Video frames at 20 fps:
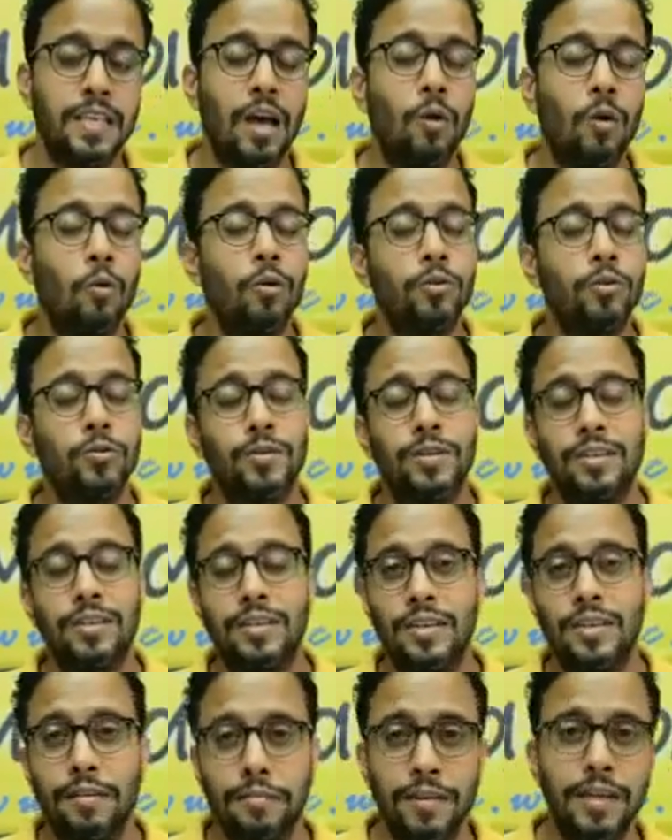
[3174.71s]
I want to
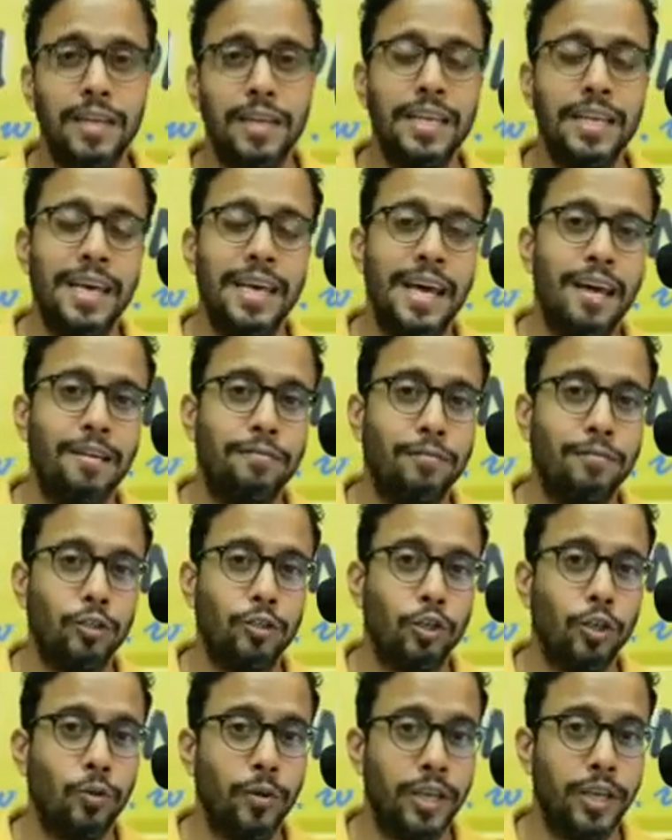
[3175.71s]
definitely have a
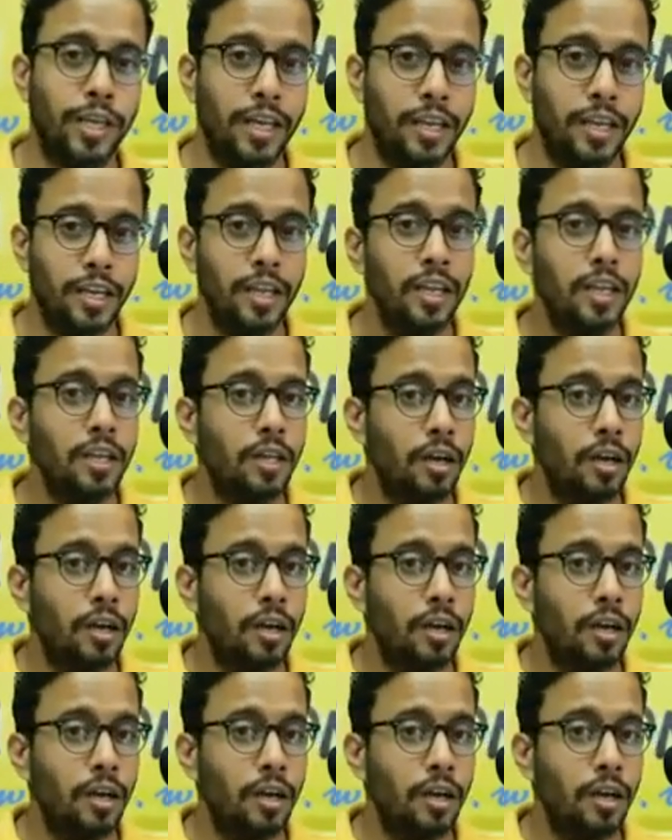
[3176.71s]
show again,